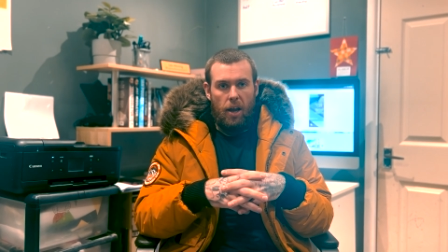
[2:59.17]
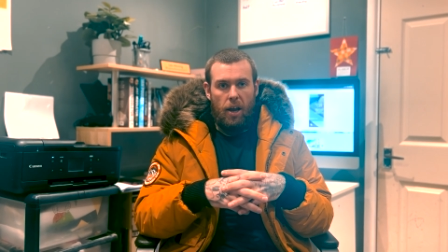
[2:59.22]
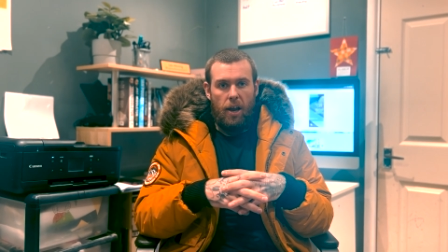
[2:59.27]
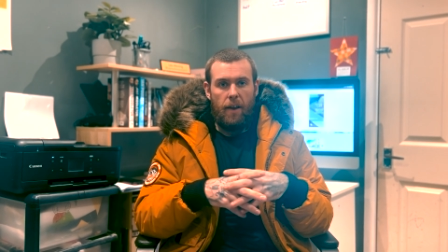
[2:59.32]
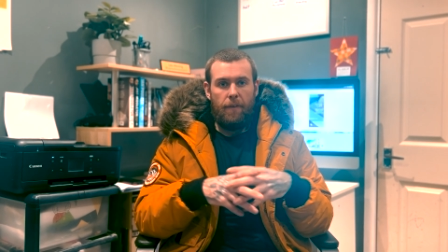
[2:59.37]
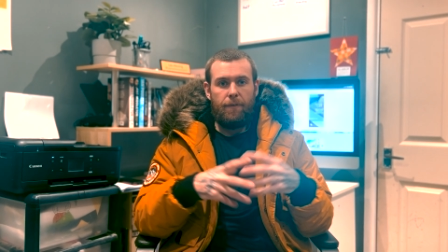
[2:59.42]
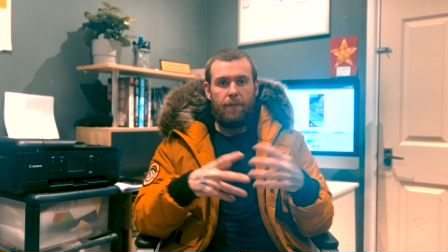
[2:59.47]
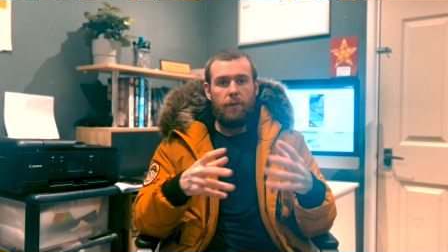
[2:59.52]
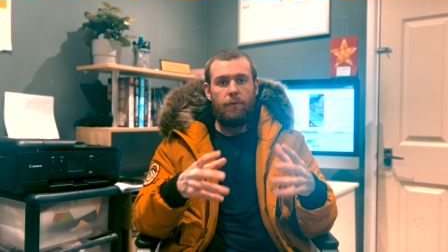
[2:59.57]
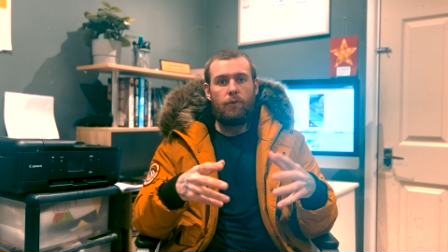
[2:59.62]

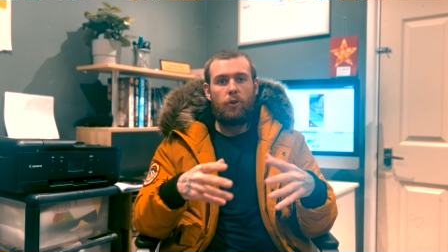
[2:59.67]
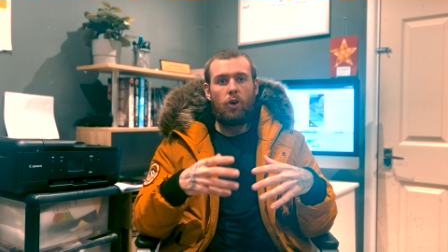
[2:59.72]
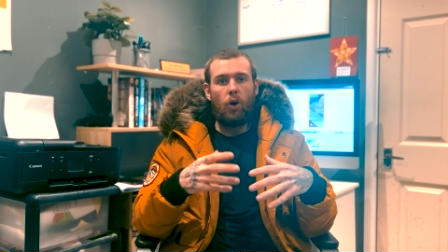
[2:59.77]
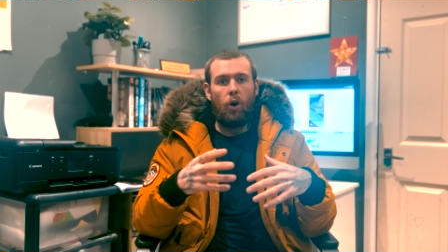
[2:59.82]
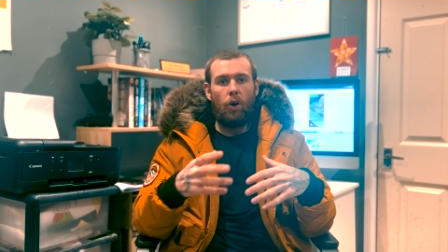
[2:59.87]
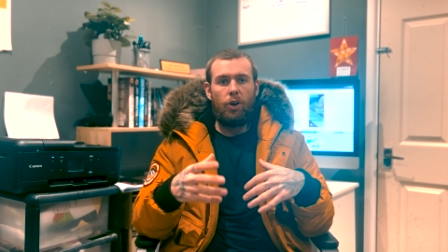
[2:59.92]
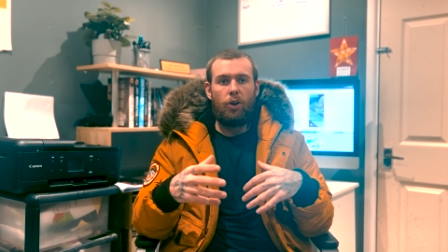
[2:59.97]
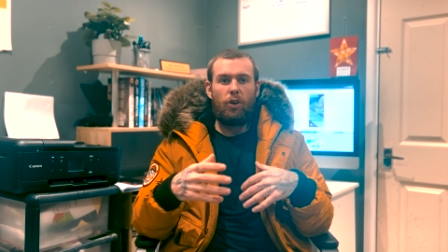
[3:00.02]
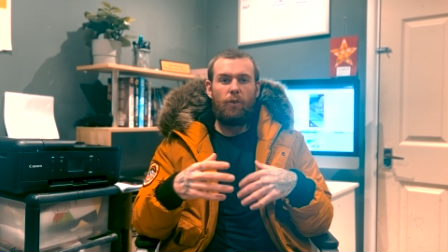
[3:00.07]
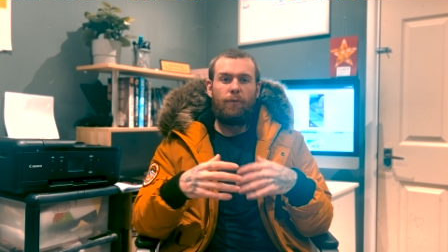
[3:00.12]
If you've
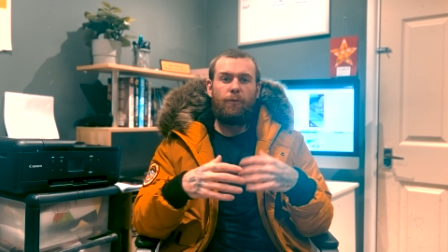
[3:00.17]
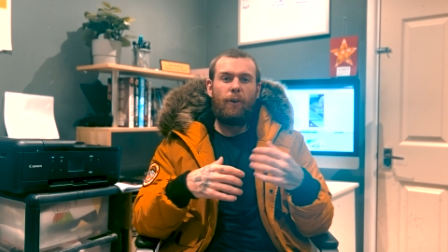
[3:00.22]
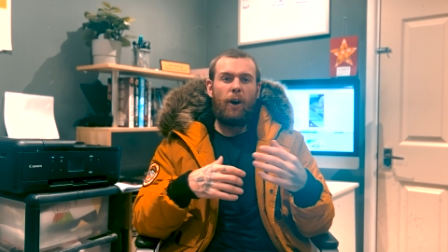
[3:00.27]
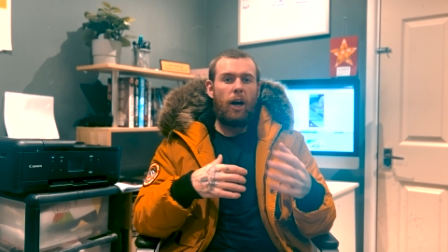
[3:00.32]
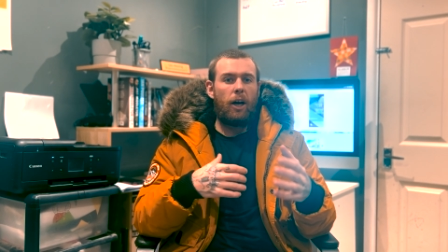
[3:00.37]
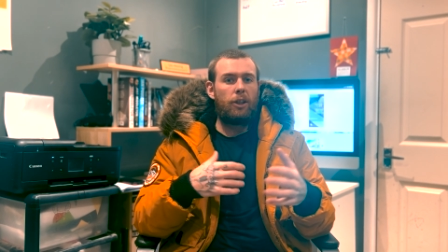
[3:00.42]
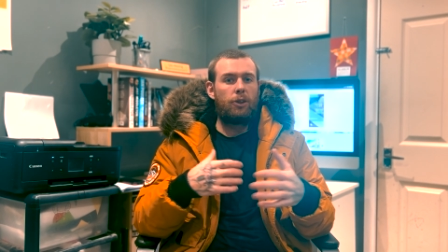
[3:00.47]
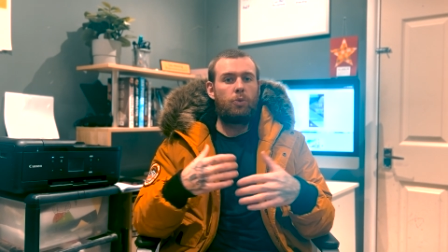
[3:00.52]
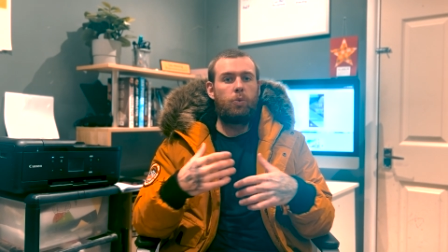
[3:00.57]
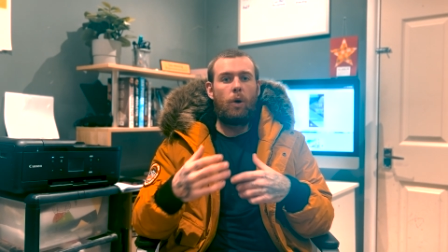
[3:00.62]
got your
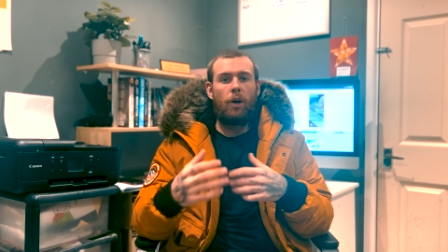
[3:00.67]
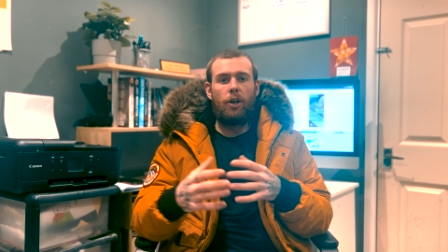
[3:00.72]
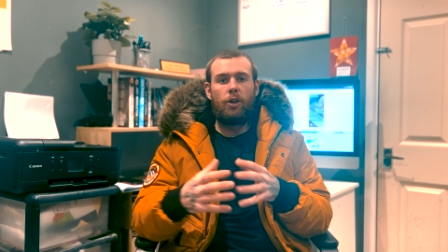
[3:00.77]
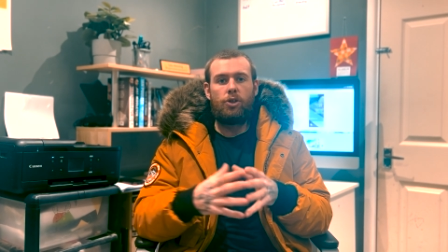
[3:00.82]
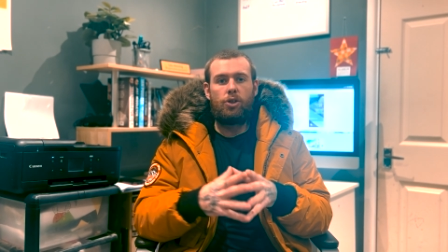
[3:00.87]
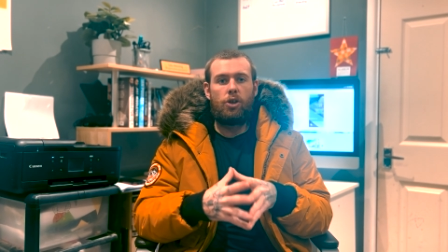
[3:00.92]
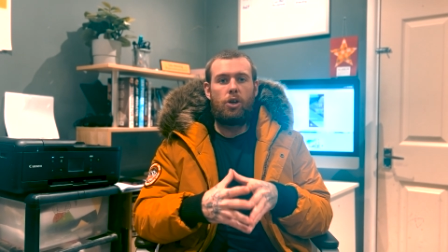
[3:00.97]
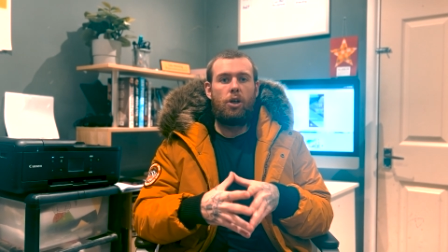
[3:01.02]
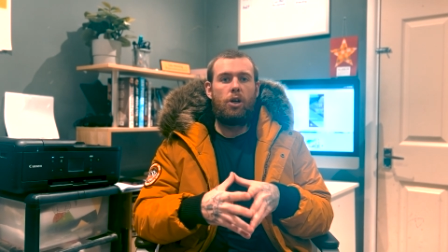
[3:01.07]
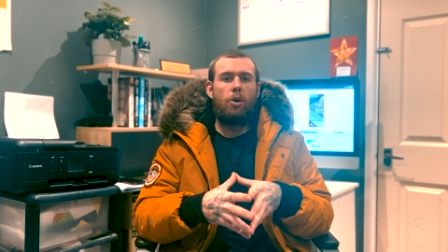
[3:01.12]
first one or
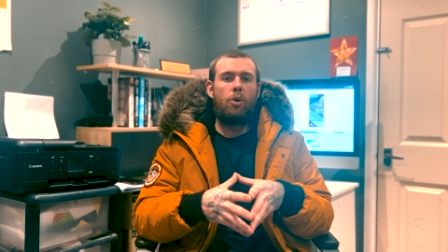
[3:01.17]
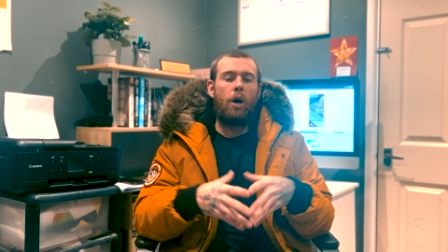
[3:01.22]
two,